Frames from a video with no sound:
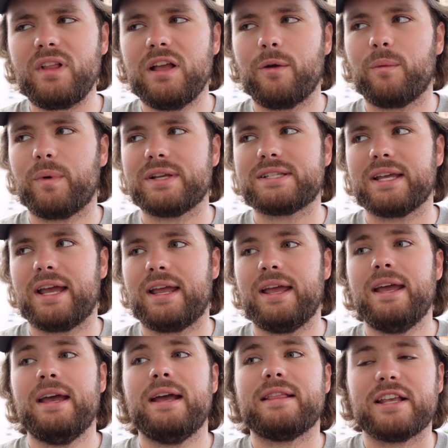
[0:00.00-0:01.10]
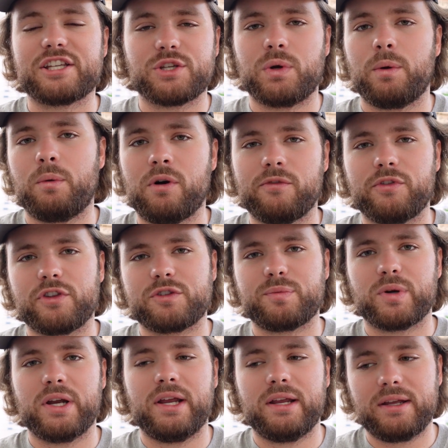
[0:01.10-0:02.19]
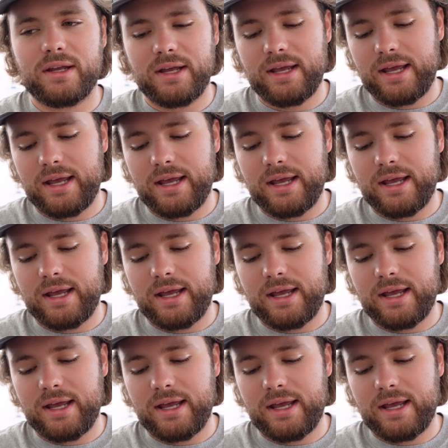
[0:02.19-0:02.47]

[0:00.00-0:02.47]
and we say, this is what we want for the spring.